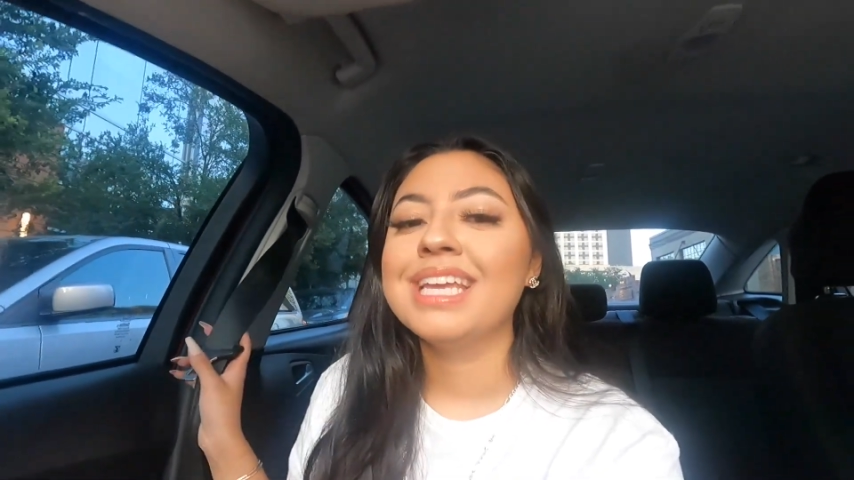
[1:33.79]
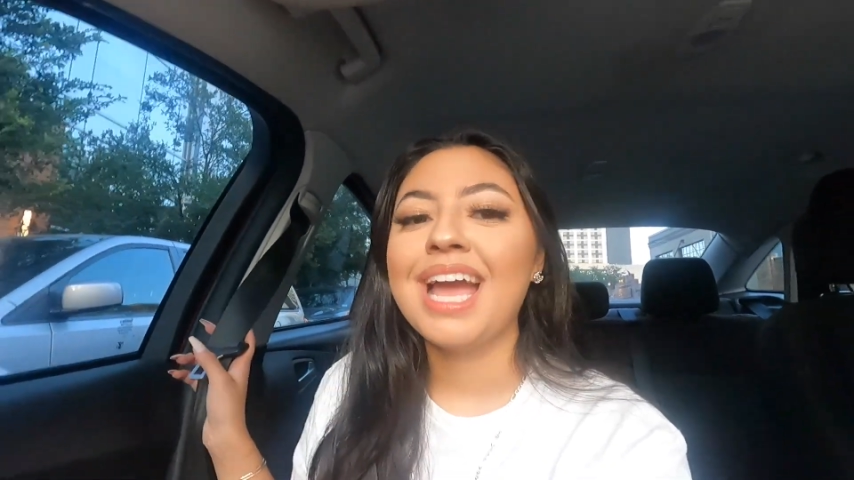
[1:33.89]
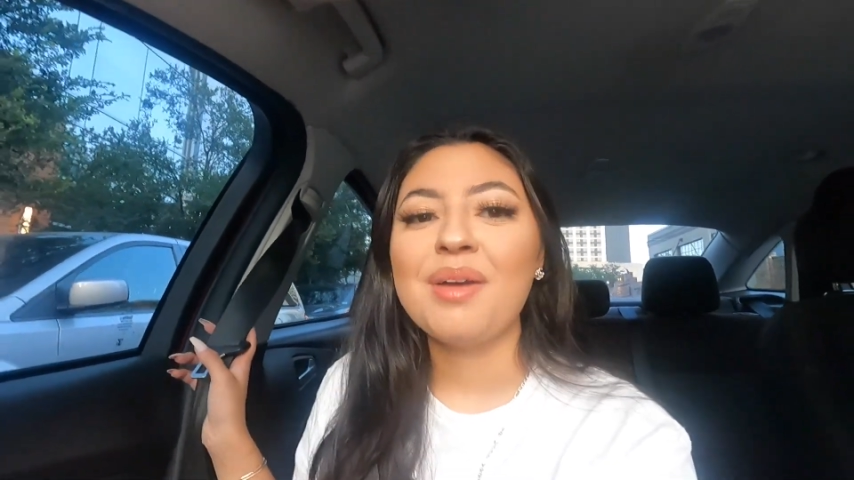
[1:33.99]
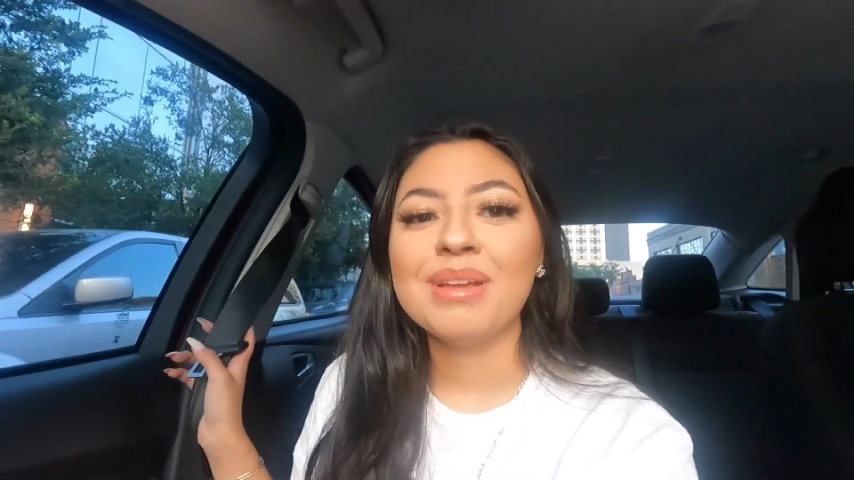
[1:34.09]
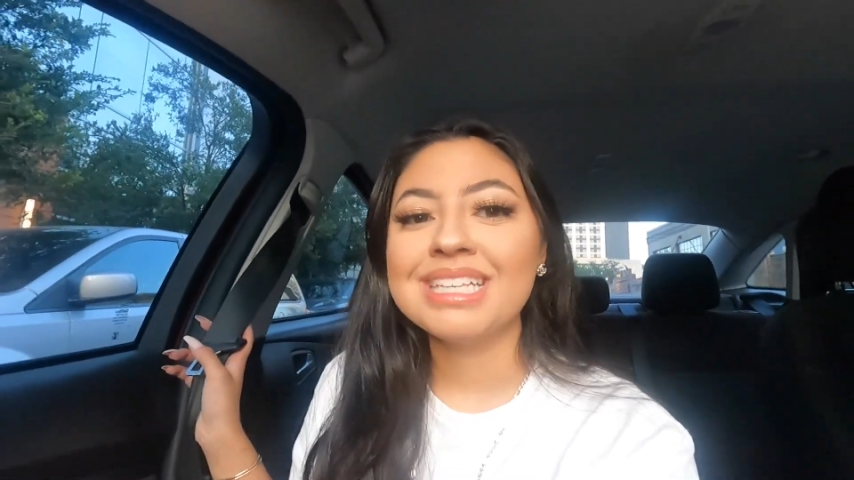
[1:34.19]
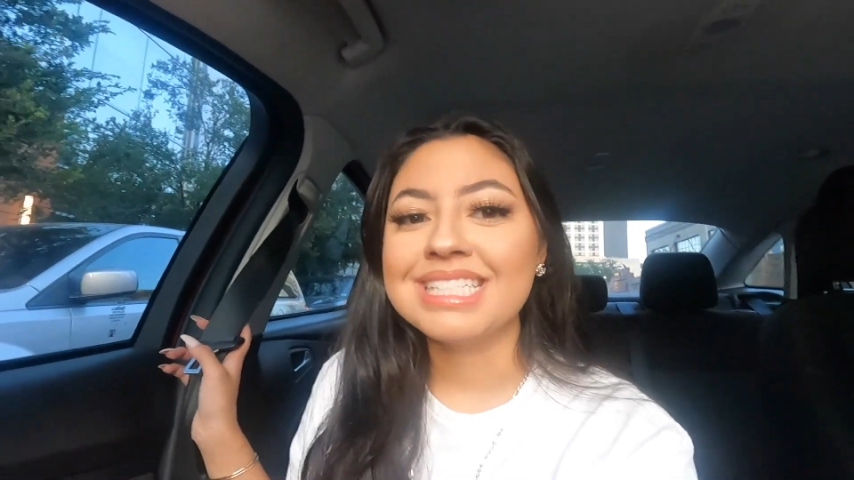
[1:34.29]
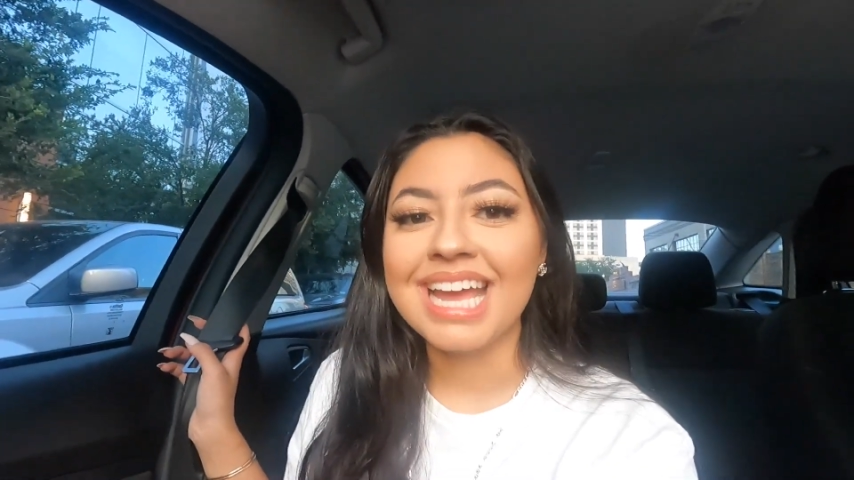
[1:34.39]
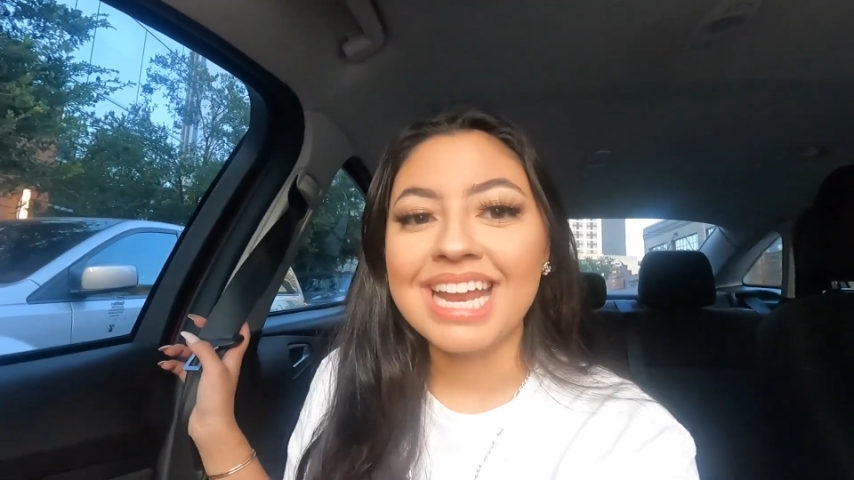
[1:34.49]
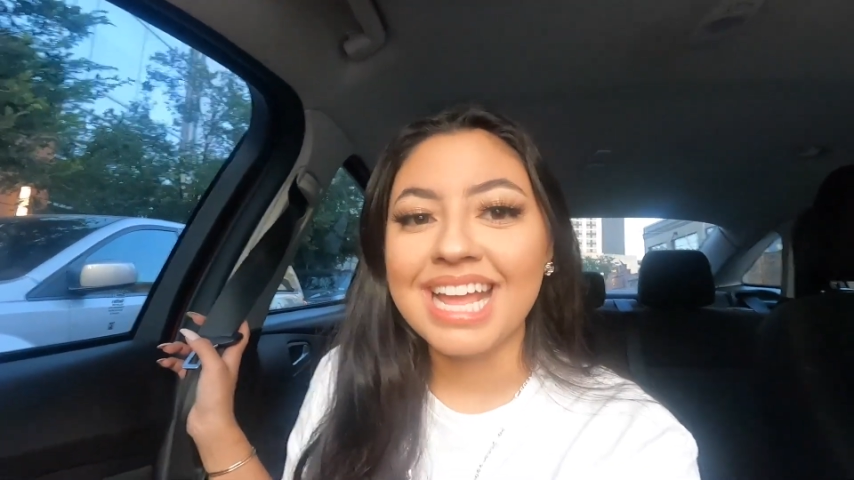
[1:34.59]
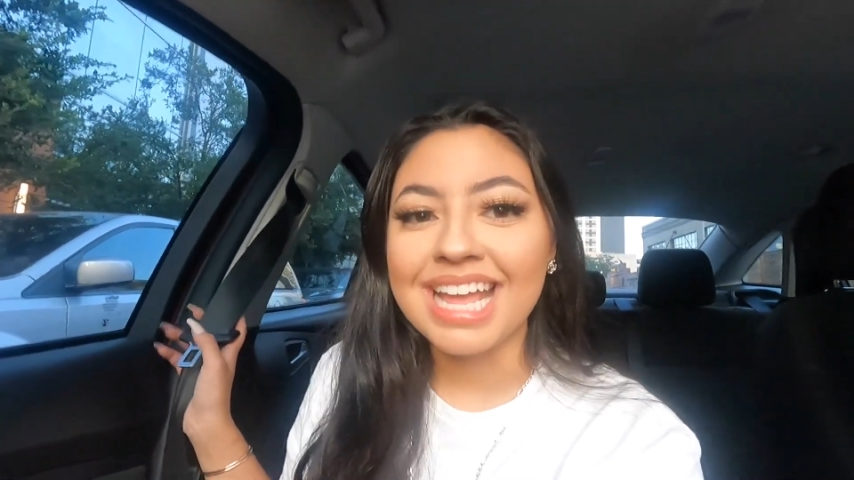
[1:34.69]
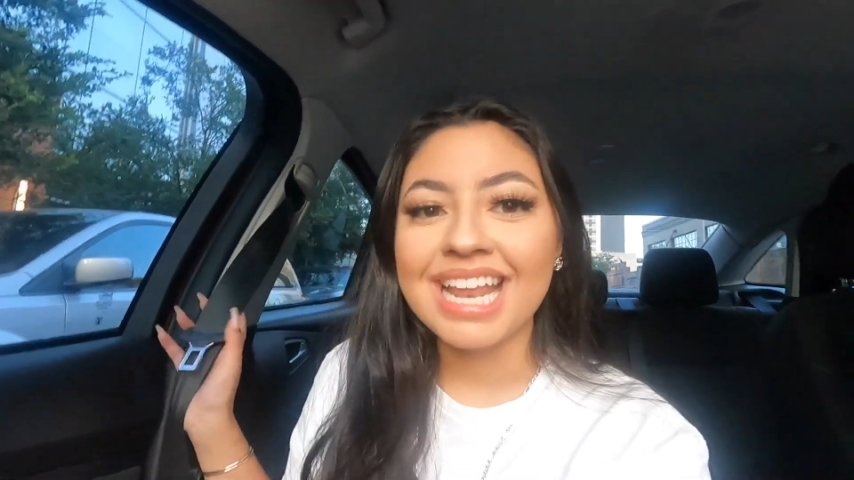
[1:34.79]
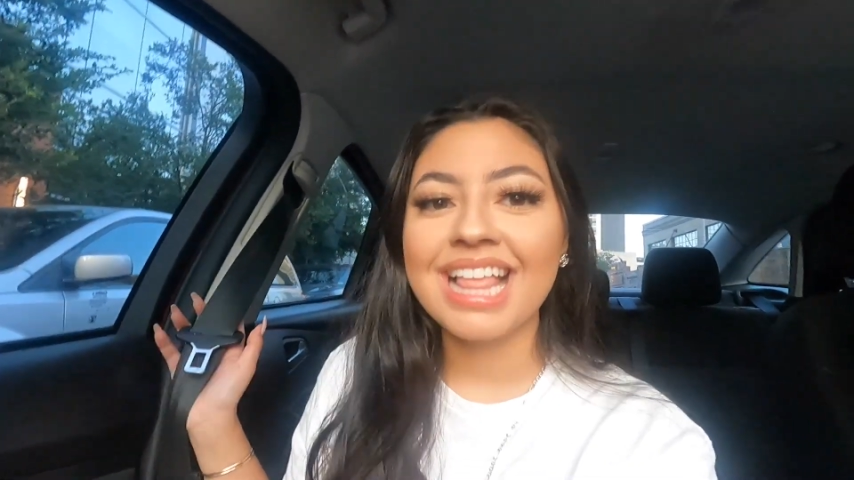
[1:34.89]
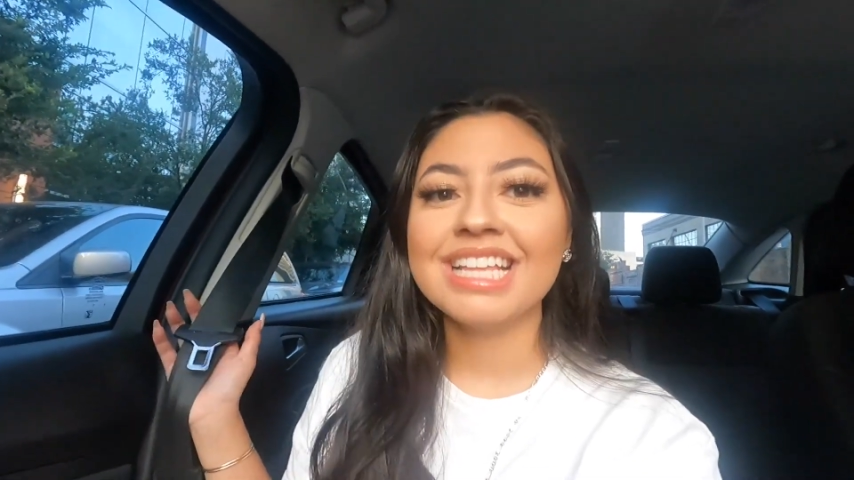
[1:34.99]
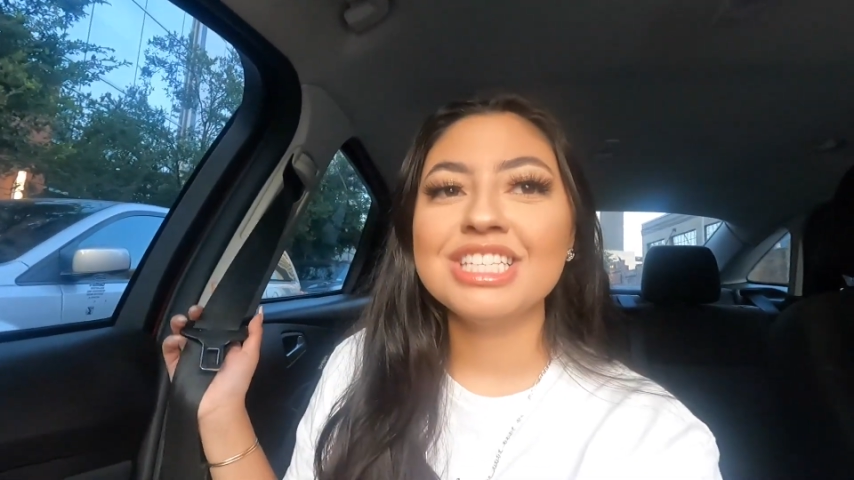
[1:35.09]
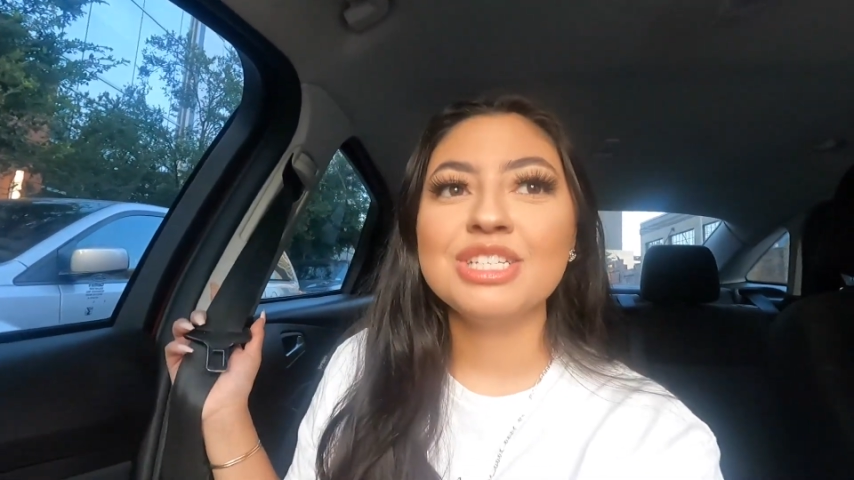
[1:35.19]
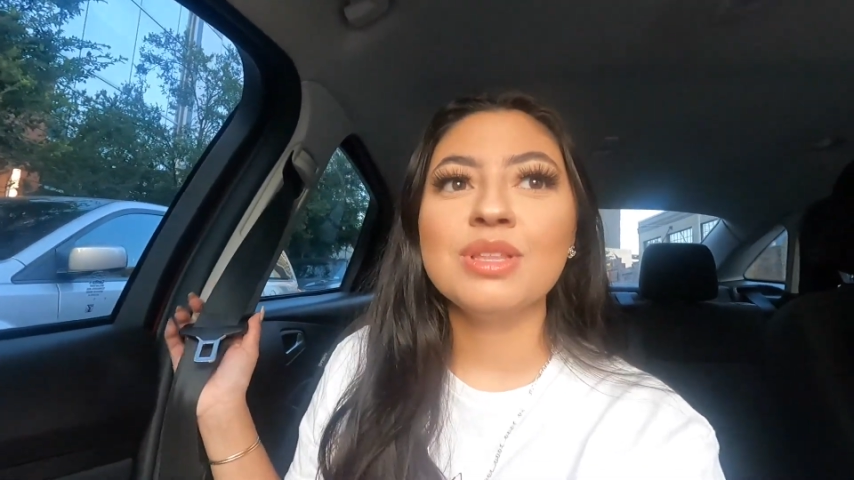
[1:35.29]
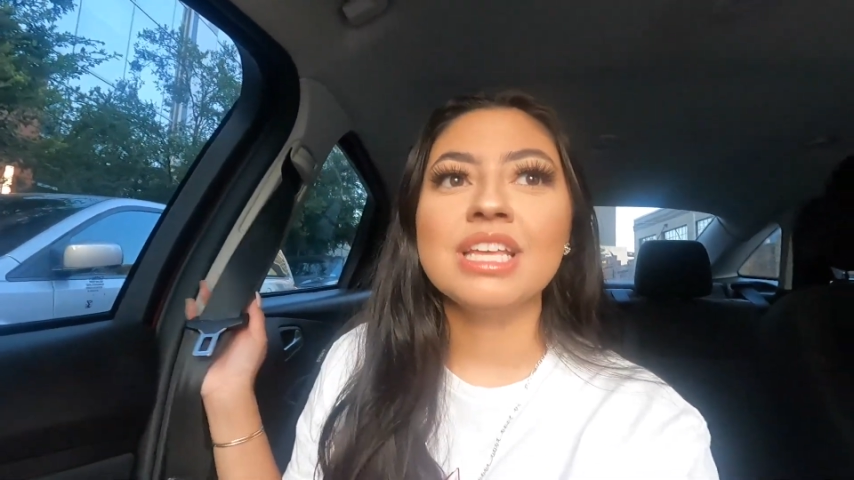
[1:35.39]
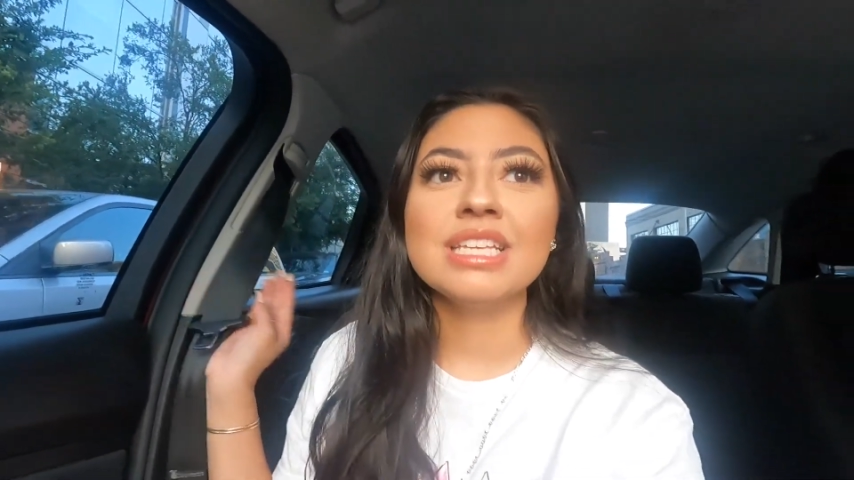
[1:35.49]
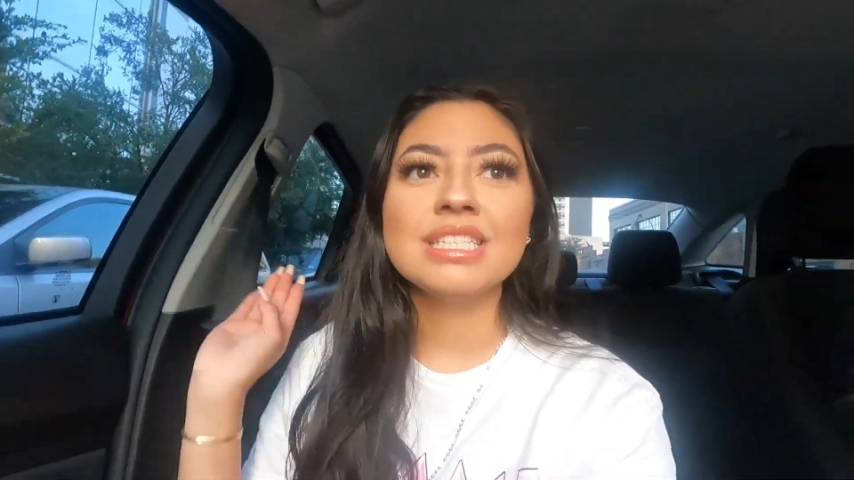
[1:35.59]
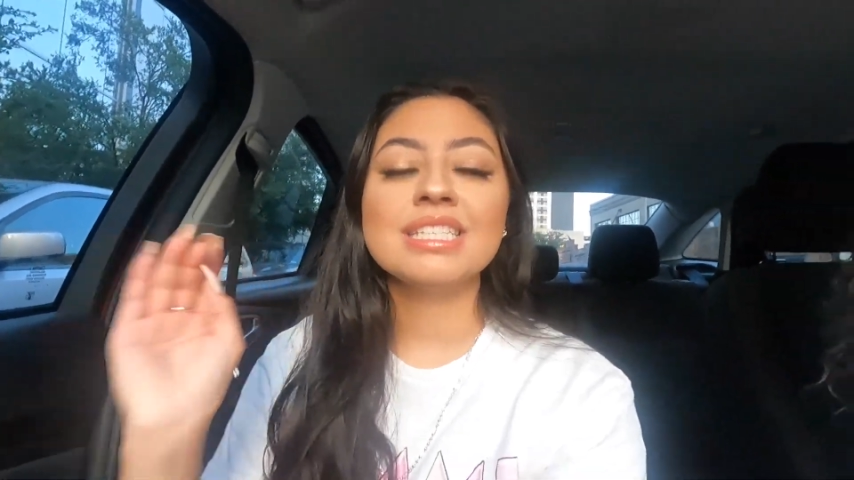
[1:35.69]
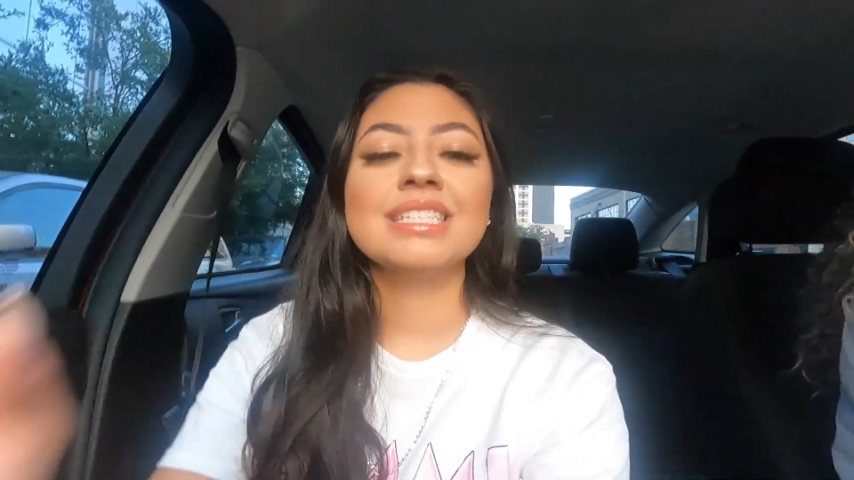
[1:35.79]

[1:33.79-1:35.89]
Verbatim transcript: Yeah, I'm excited. Let's do this.